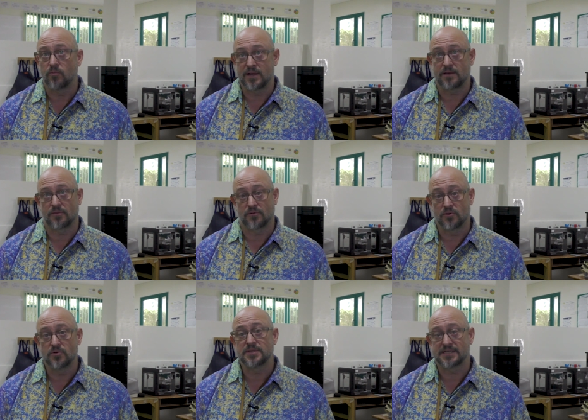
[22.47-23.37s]
week
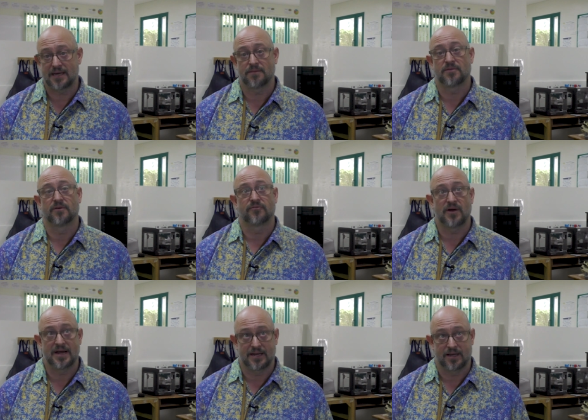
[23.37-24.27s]
through the 10th on
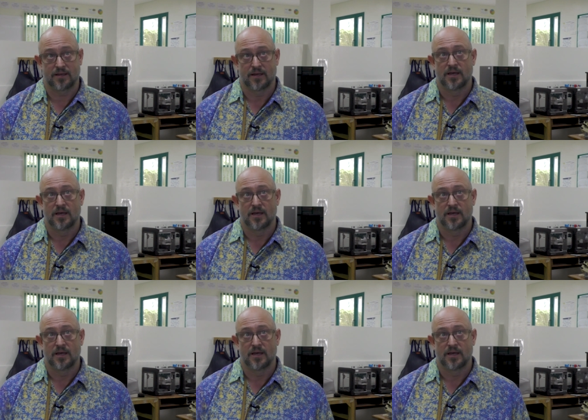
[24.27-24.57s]
Friday.